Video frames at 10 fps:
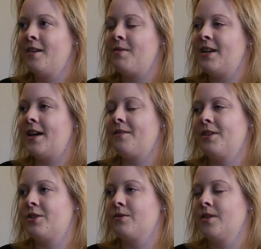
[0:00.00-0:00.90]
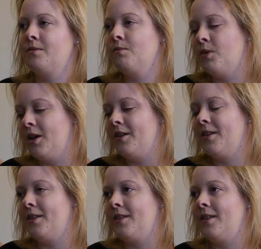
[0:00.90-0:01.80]
My dad eventually won,
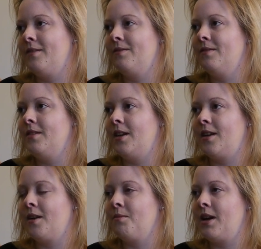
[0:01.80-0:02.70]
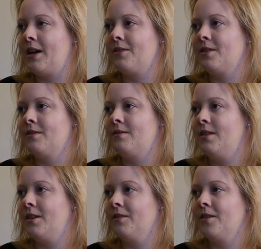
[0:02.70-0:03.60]
and he and I went out to
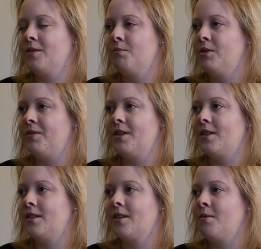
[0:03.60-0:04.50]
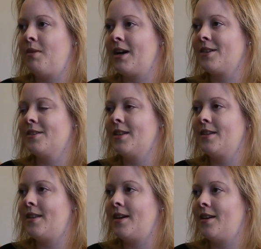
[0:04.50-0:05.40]
dinner and a movie and didn't come back till
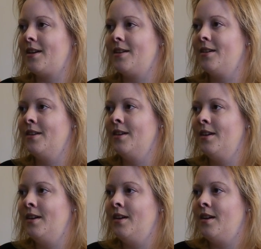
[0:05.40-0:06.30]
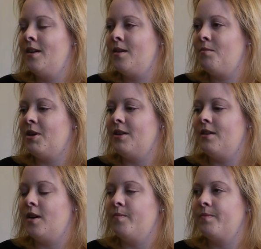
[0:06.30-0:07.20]
late that night. But
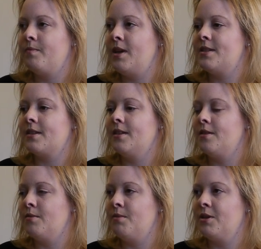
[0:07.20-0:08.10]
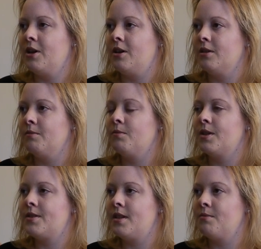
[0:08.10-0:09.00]
basically the women all,
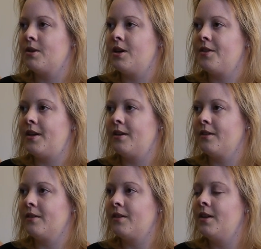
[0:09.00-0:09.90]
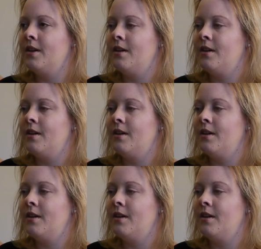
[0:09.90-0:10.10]
once they were all there,